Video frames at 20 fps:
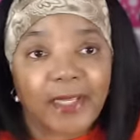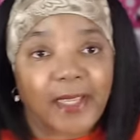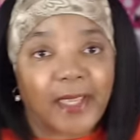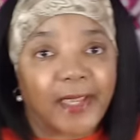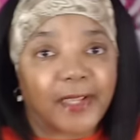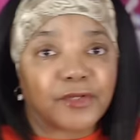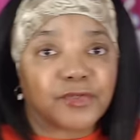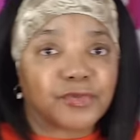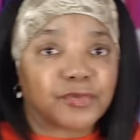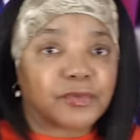
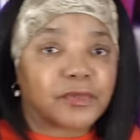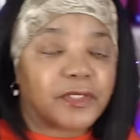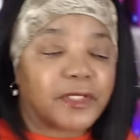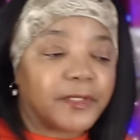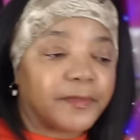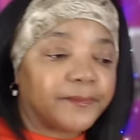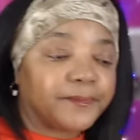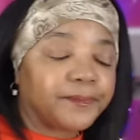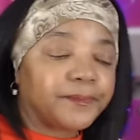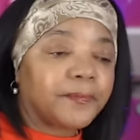actually.
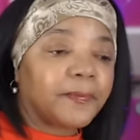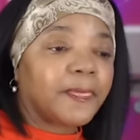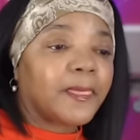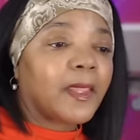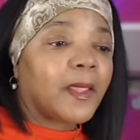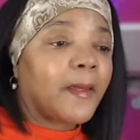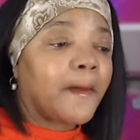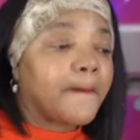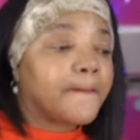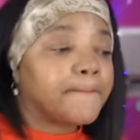
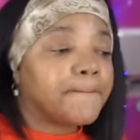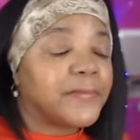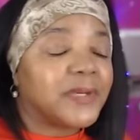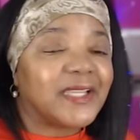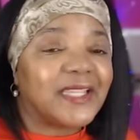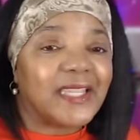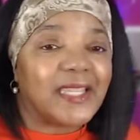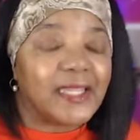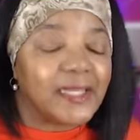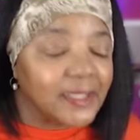
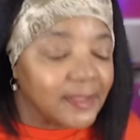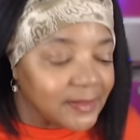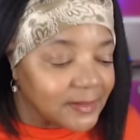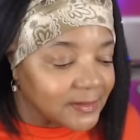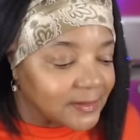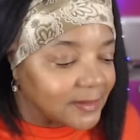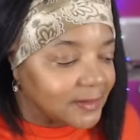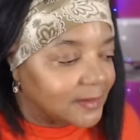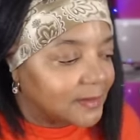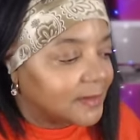But
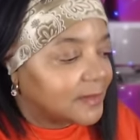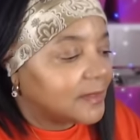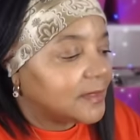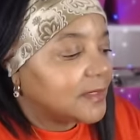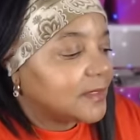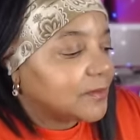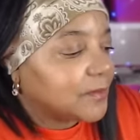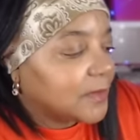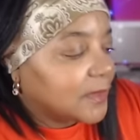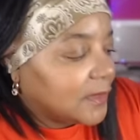here's, and
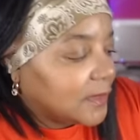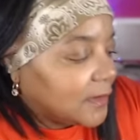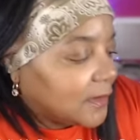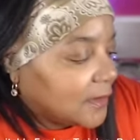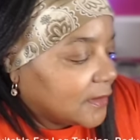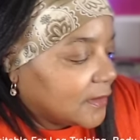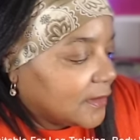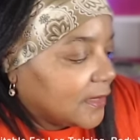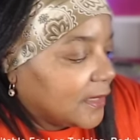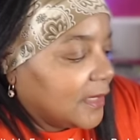this is what it
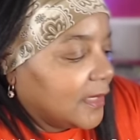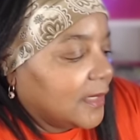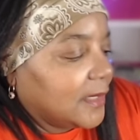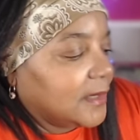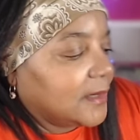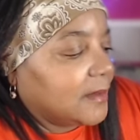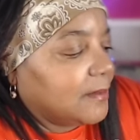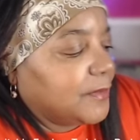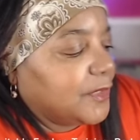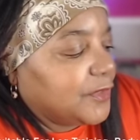looks like.
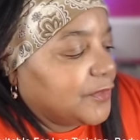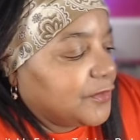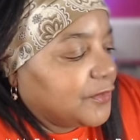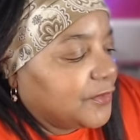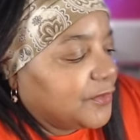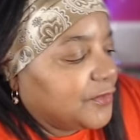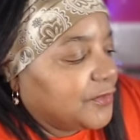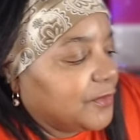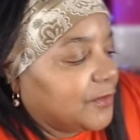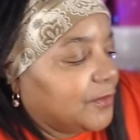Let me
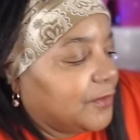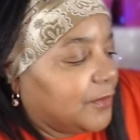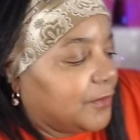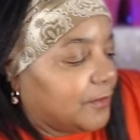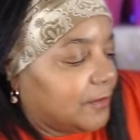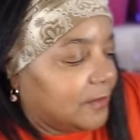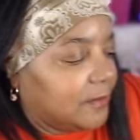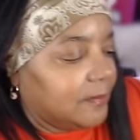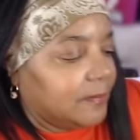just show you.